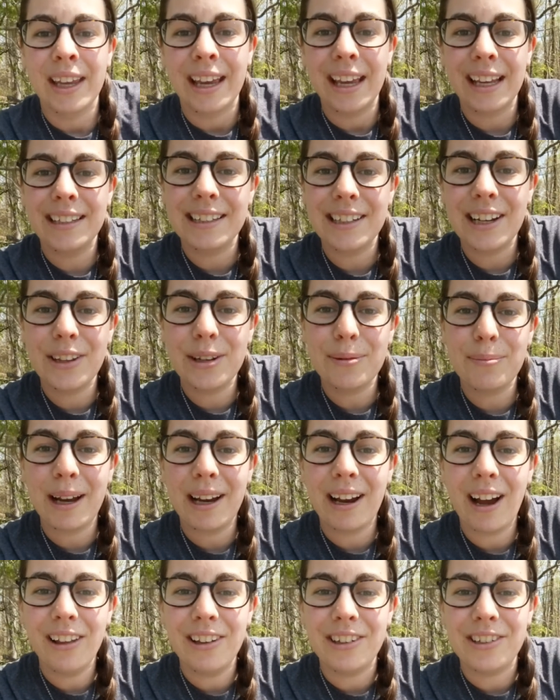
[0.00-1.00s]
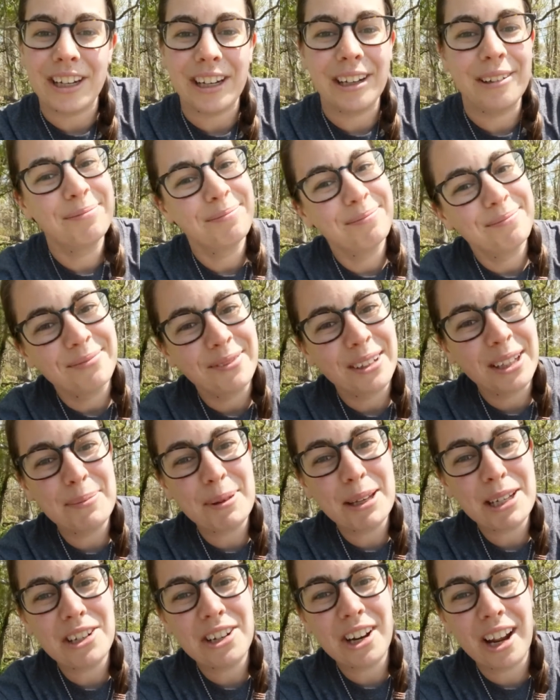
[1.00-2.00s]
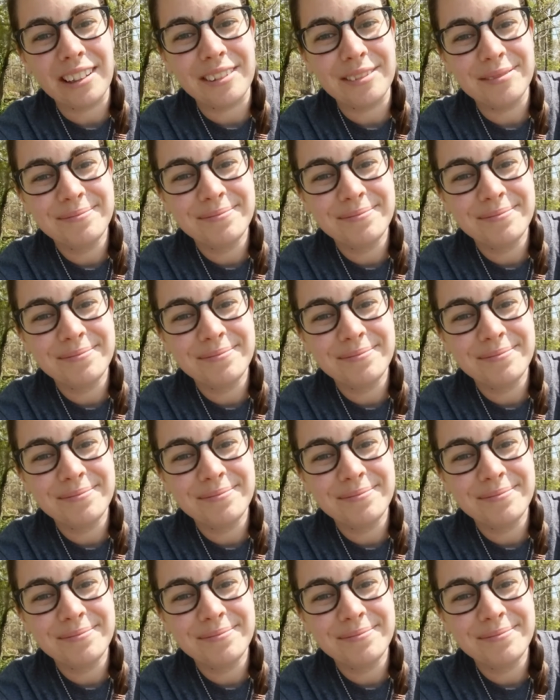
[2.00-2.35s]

It's another biology with Miss Judd.